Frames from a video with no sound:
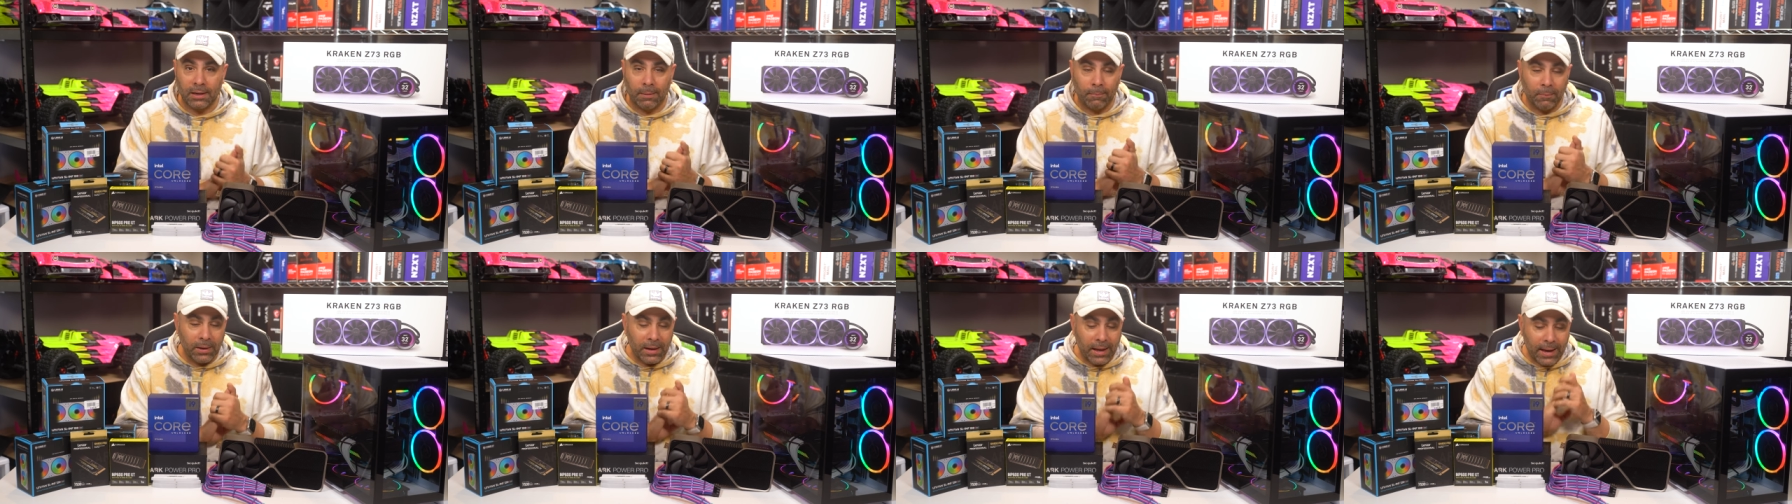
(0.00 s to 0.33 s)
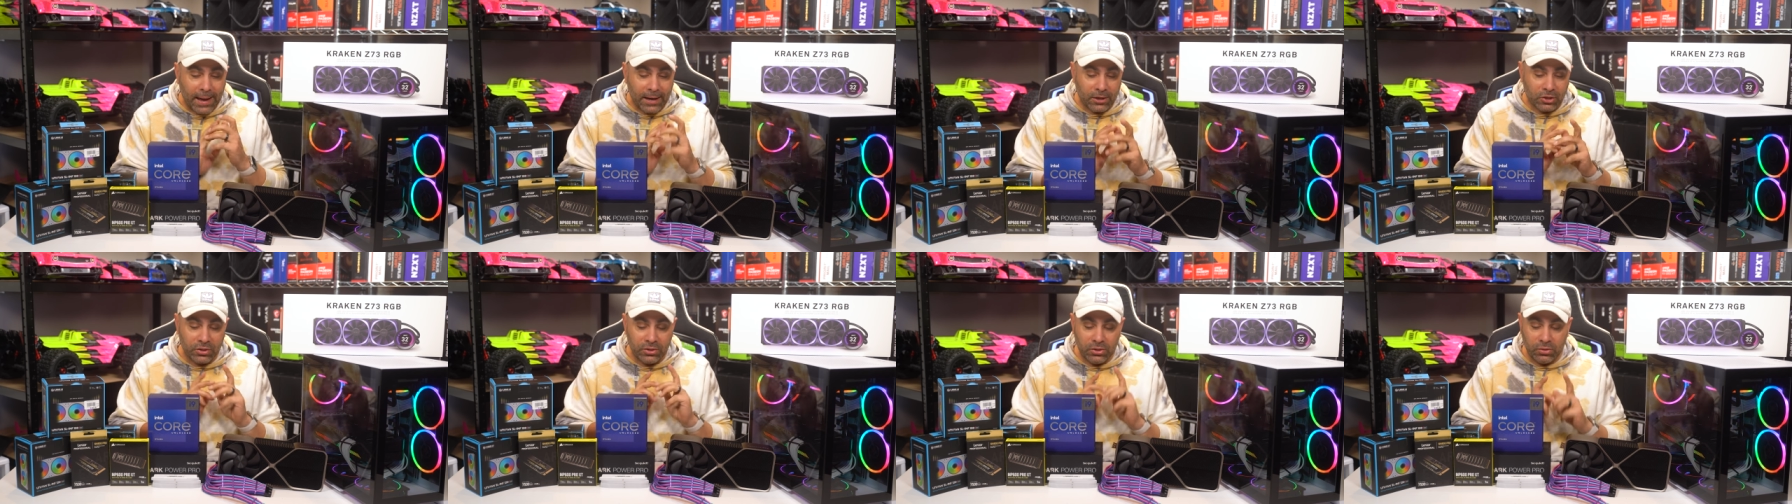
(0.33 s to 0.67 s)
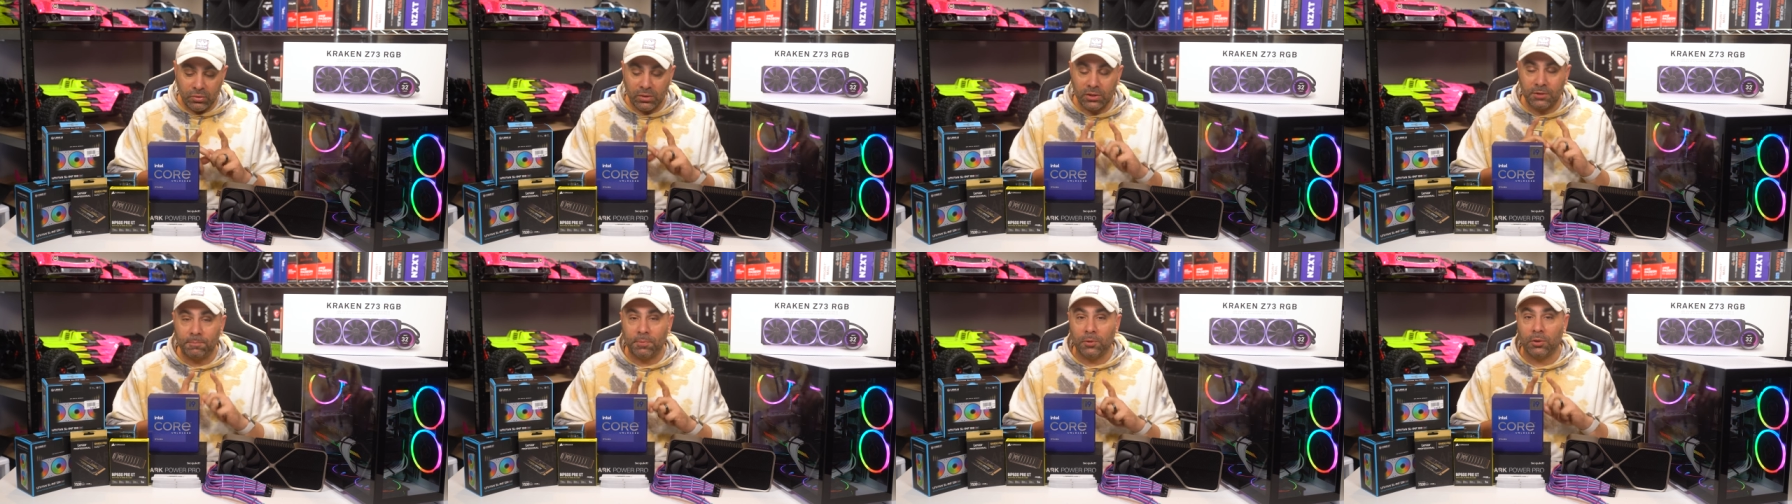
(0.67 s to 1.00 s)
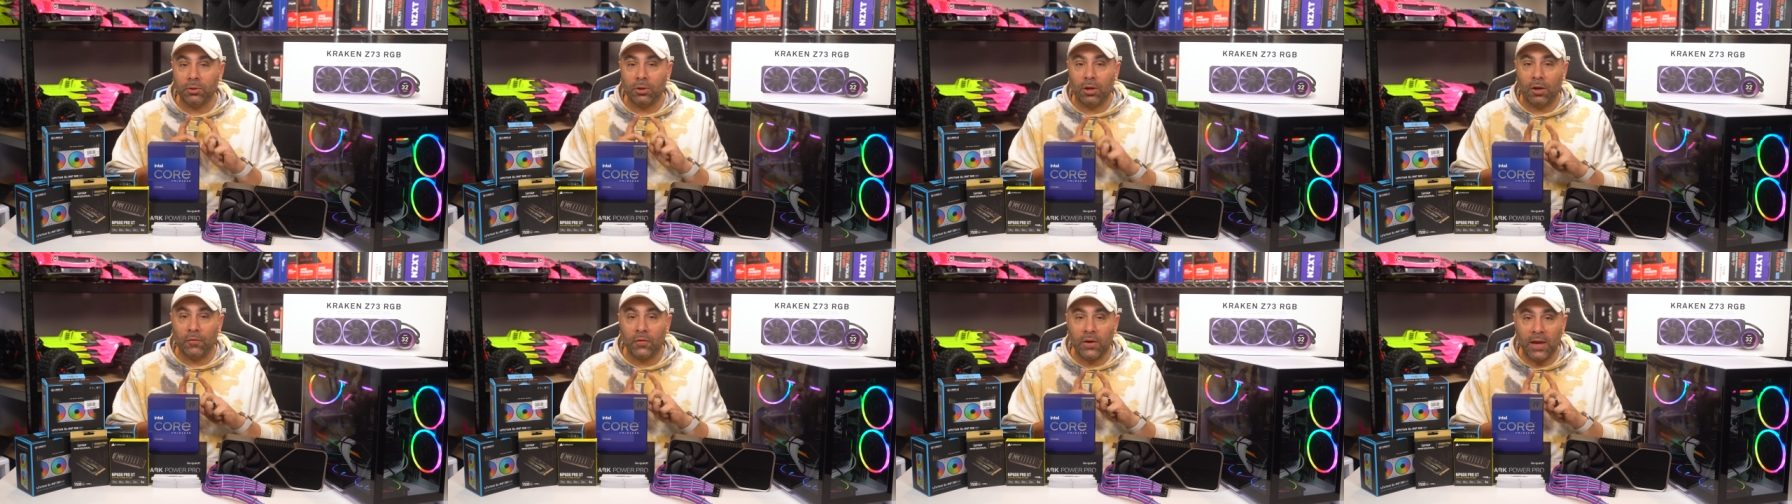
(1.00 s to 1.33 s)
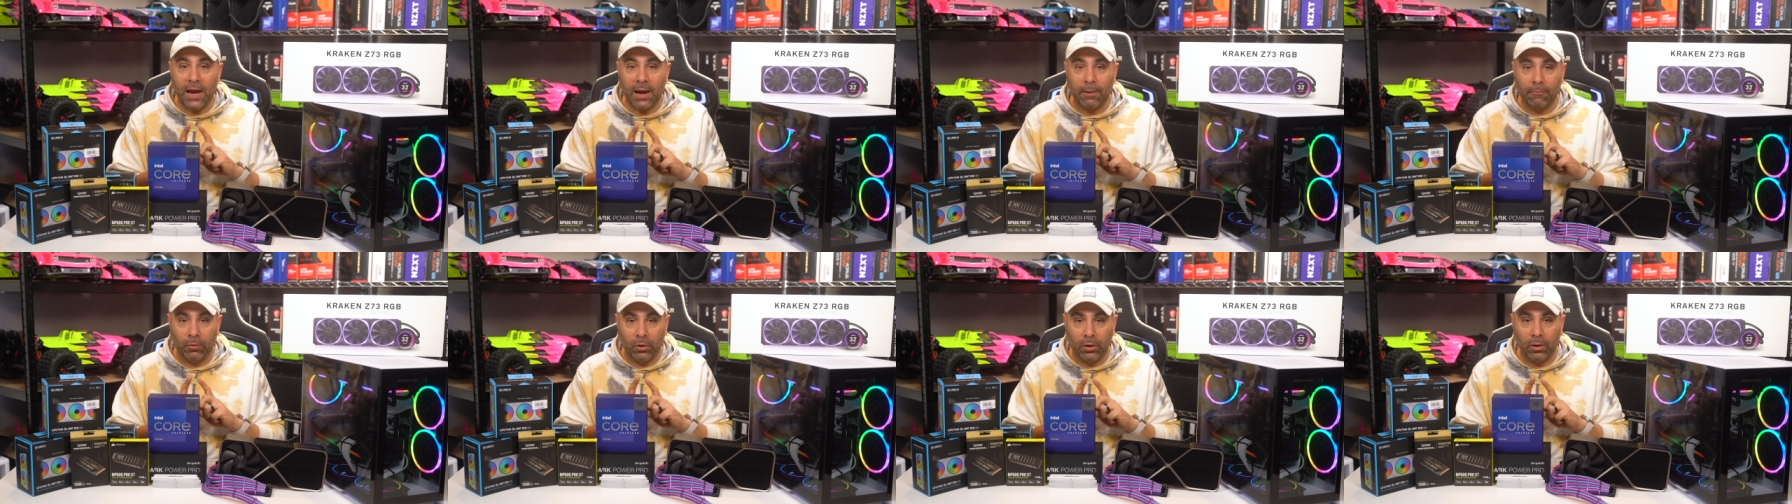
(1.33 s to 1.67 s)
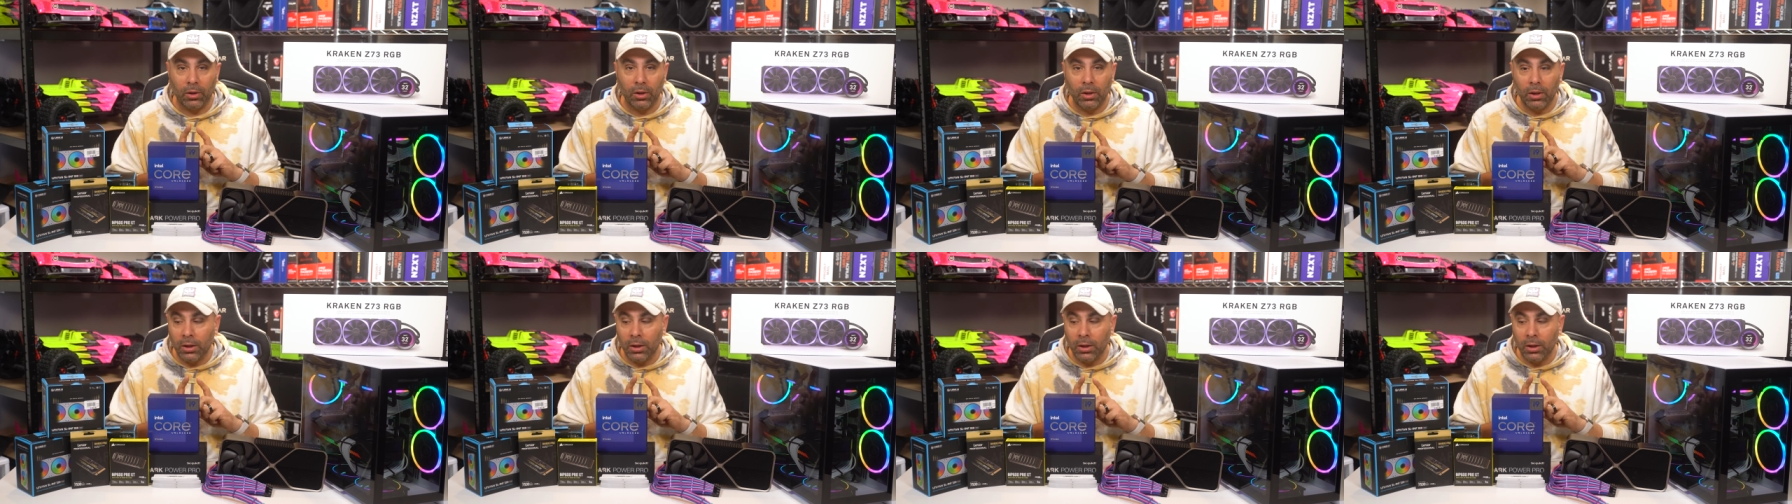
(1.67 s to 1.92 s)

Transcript: I'm gonna actually do this build off camera